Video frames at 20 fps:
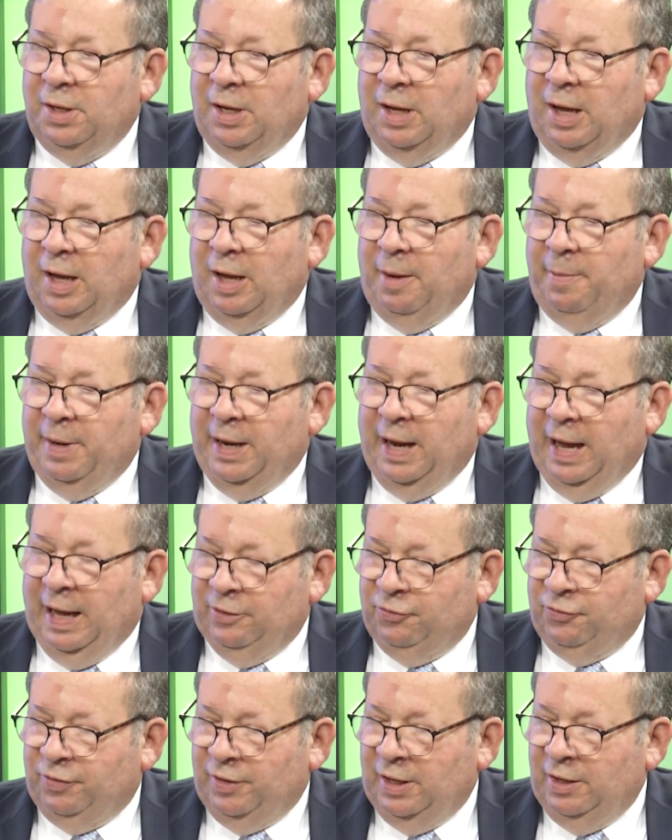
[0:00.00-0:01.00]
It
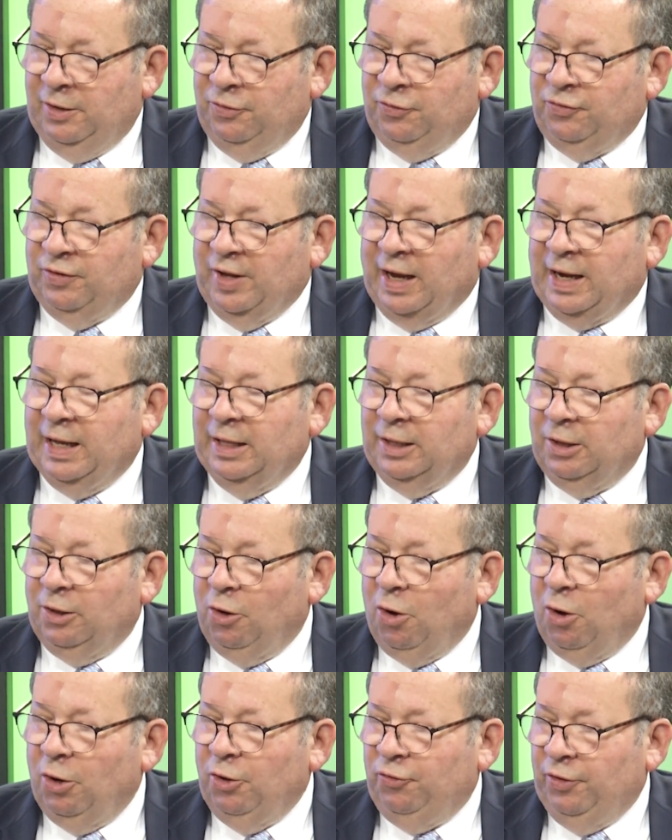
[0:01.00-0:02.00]
has the second
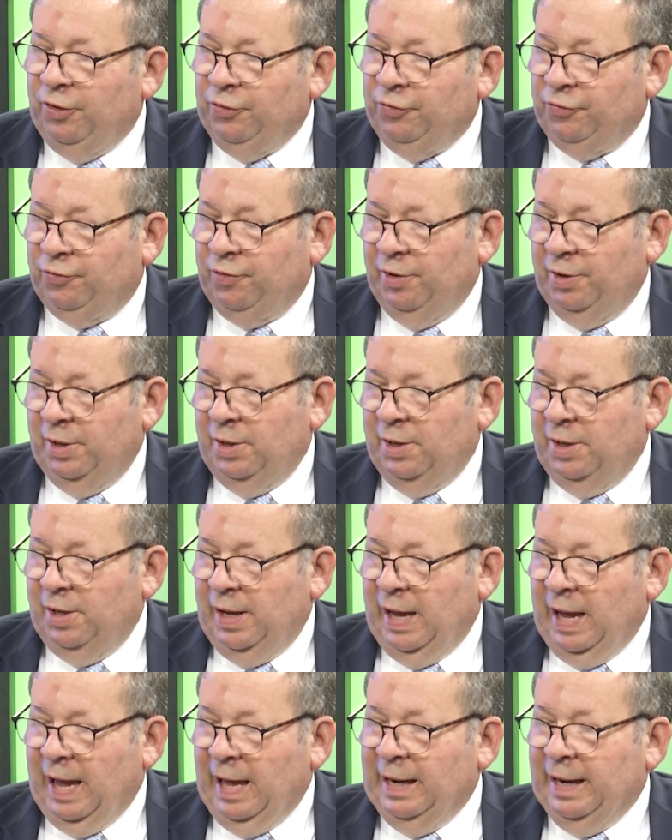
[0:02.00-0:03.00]
largest
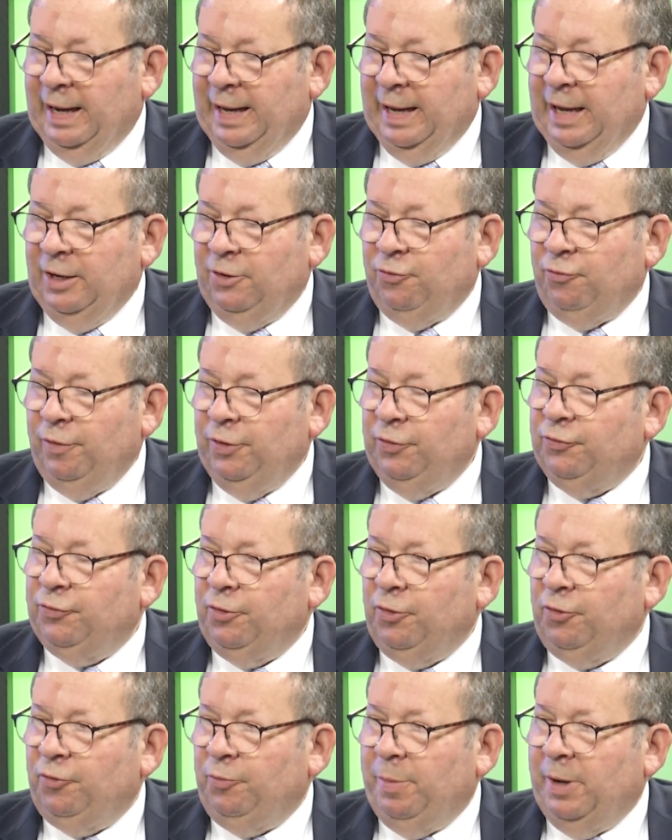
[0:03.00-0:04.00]
NIH
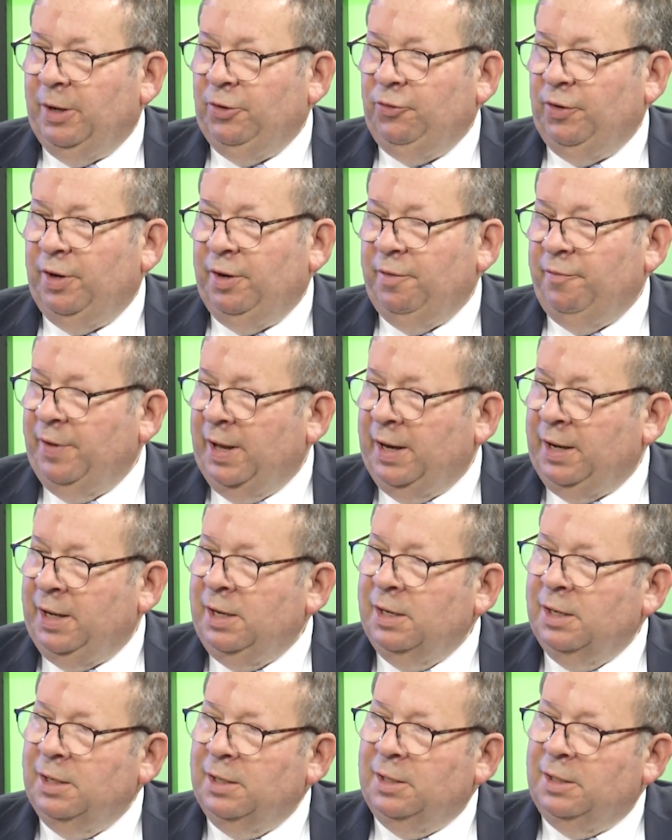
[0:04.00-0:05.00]
research budget of
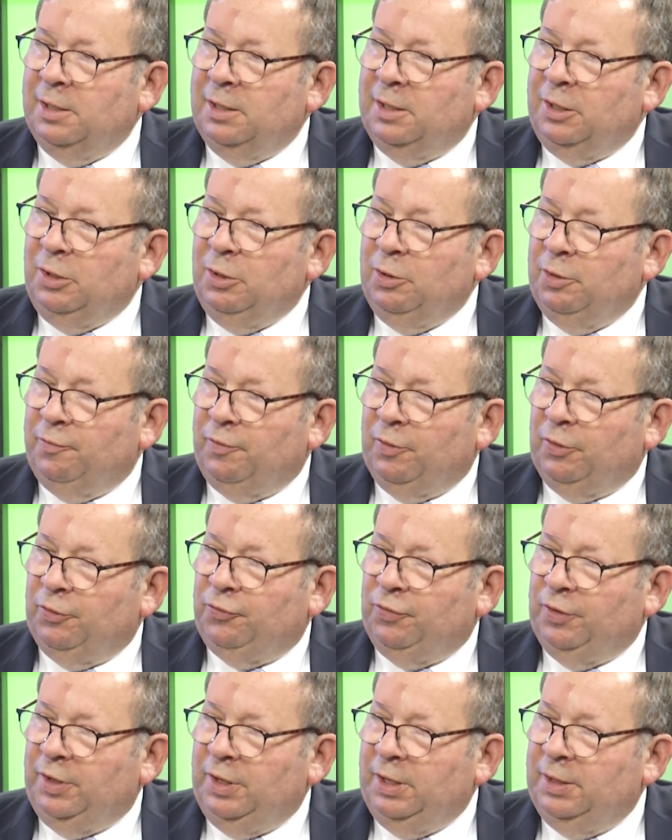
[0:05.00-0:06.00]
any
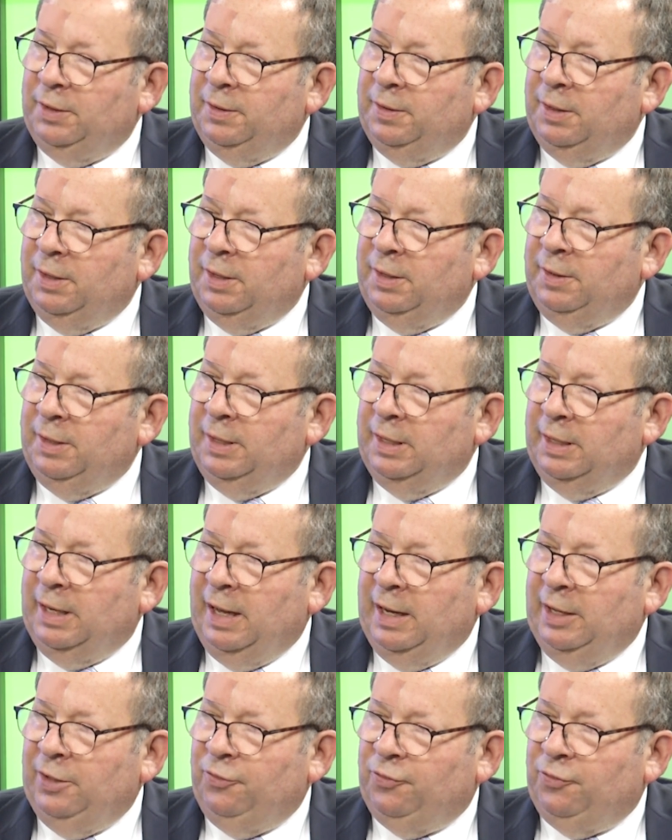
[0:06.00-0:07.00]
university in the United